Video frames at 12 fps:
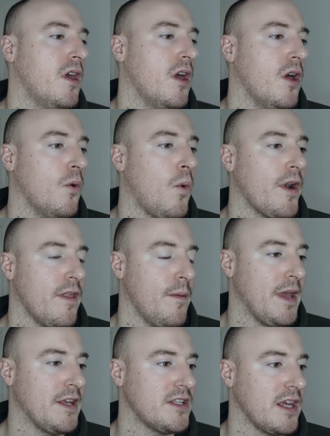One of the
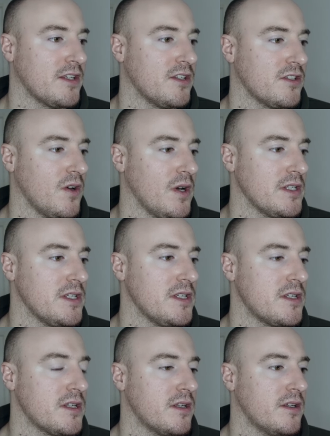best
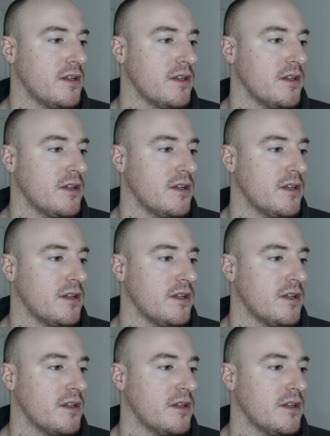exercises,